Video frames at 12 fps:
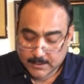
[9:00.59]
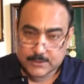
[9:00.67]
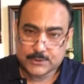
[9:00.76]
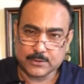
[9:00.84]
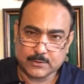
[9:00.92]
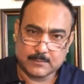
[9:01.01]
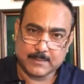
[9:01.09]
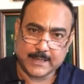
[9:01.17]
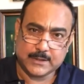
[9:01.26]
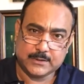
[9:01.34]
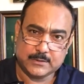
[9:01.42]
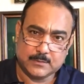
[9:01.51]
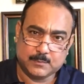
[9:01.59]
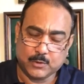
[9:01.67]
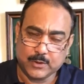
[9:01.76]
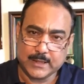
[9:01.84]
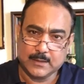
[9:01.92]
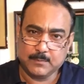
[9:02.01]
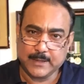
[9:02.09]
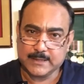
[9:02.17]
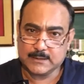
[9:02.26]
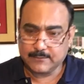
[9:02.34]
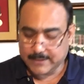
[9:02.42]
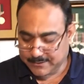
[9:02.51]
So, mind you, Poland
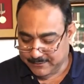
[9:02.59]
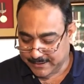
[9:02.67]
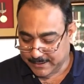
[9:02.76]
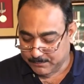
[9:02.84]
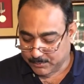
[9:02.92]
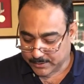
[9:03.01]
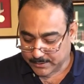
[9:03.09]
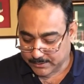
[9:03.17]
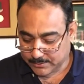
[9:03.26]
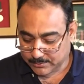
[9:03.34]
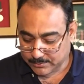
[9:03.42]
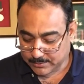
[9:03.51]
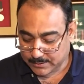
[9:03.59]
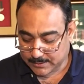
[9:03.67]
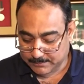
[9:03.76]
plays a very, very important role